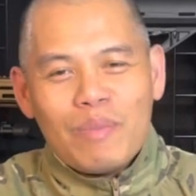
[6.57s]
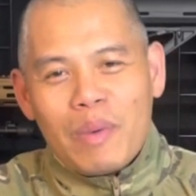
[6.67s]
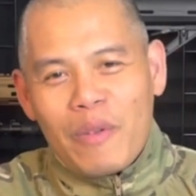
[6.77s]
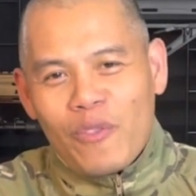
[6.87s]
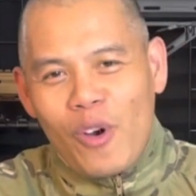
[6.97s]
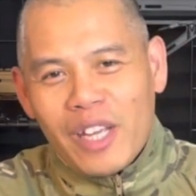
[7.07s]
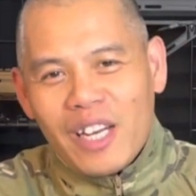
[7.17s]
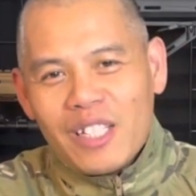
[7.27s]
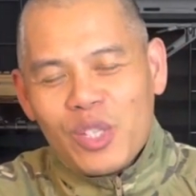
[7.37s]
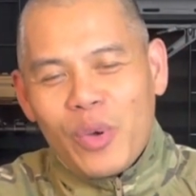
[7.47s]
But before I get
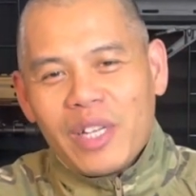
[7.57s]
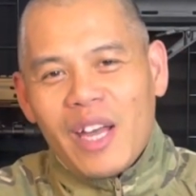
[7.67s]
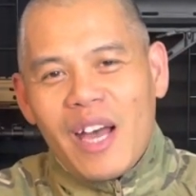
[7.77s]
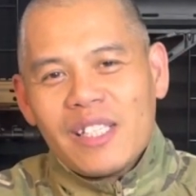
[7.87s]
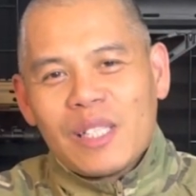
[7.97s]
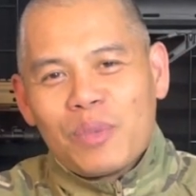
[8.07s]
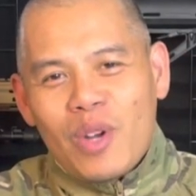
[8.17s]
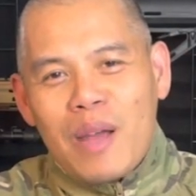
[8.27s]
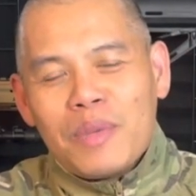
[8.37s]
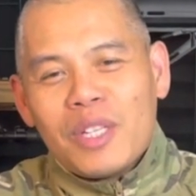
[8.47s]
into it guys,
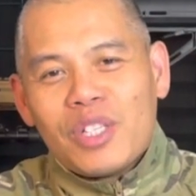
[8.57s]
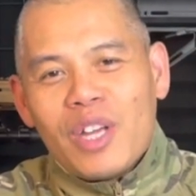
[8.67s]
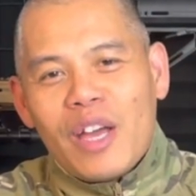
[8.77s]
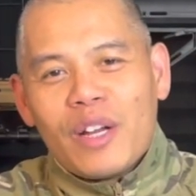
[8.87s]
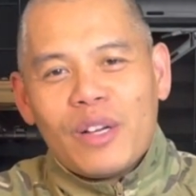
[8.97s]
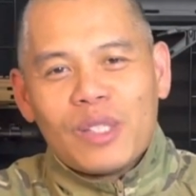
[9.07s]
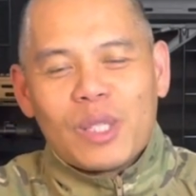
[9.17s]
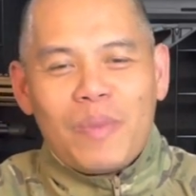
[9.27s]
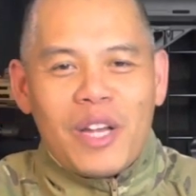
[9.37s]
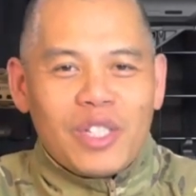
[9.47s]
subscribe to the channel,
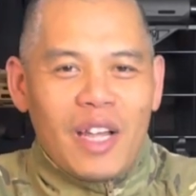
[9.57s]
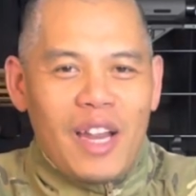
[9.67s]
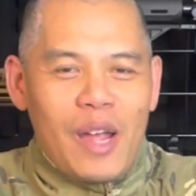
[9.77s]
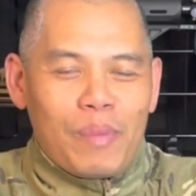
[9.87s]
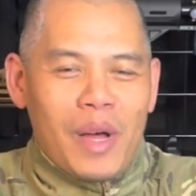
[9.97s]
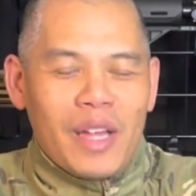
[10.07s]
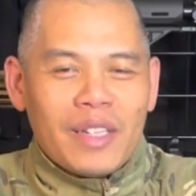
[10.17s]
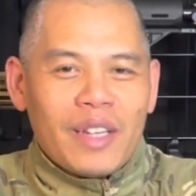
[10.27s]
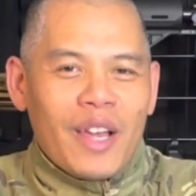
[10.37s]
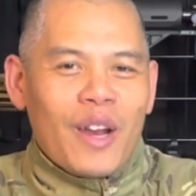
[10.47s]
smash that like
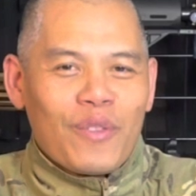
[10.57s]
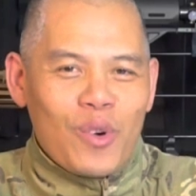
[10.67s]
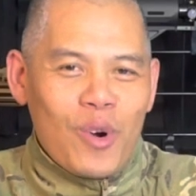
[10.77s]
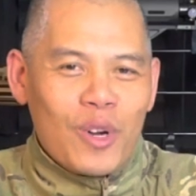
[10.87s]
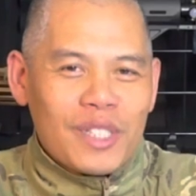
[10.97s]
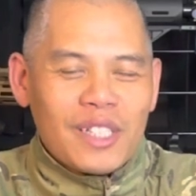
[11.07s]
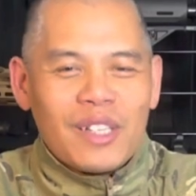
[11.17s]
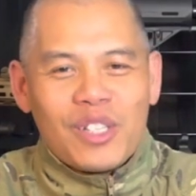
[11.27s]
button, and of course,